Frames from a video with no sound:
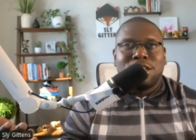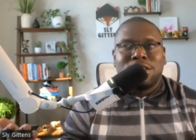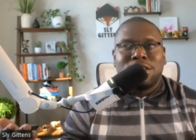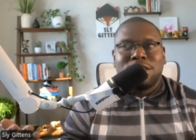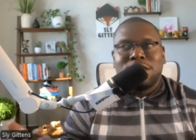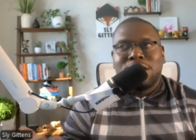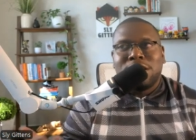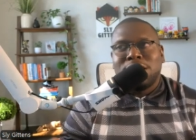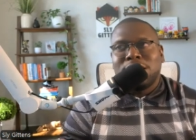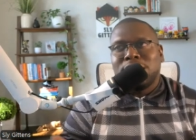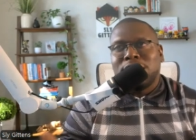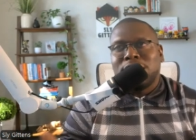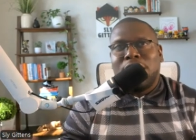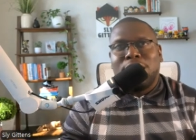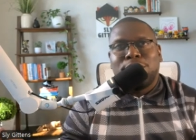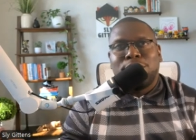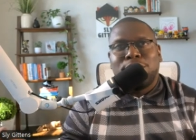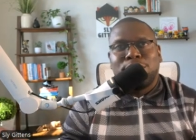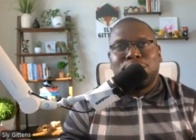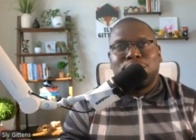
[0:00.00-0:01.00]
It didn't have
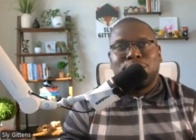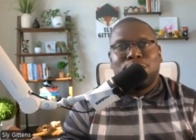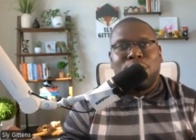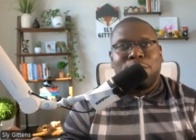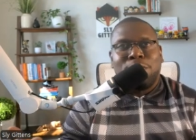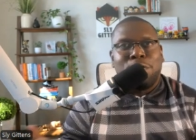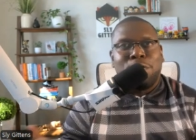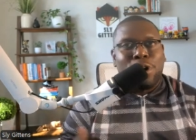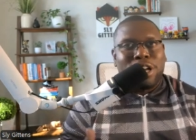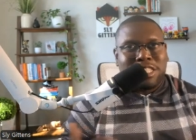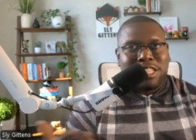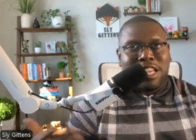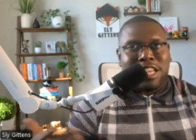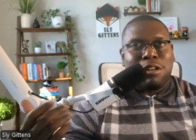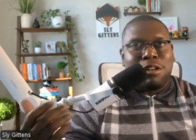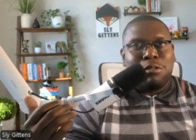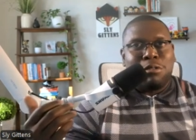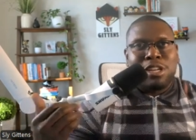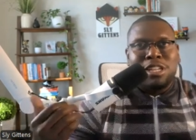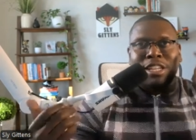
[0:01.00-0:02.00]
a, a voice that would,